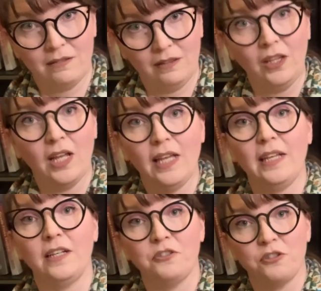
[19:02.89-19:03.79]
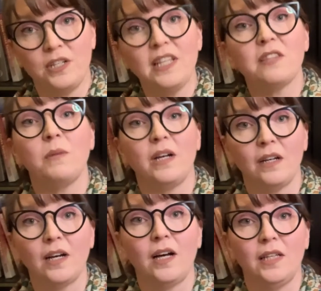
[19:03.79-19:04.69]
lying underneath
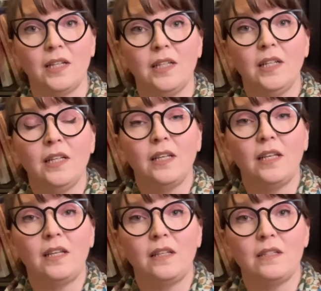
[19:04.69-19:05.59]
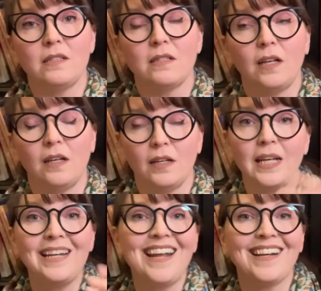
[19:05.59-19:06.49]
Mahakala, is
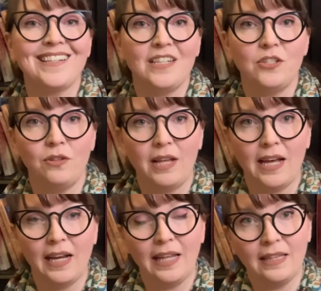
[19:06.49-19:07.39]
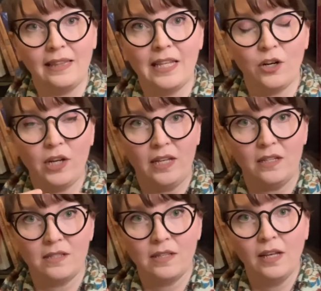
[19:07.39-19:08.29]
connected to that, and that there
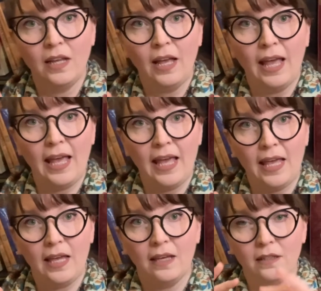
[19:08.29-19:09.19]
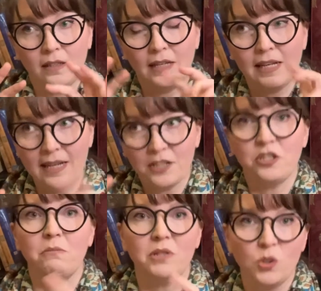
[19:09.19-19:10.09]
is a
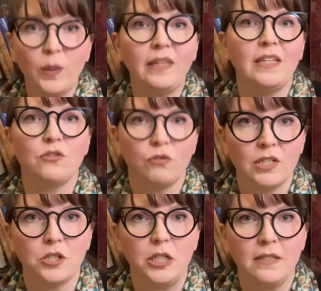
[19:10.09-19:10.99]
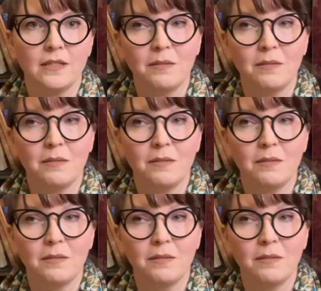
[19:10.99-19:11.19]
connection between these traditions.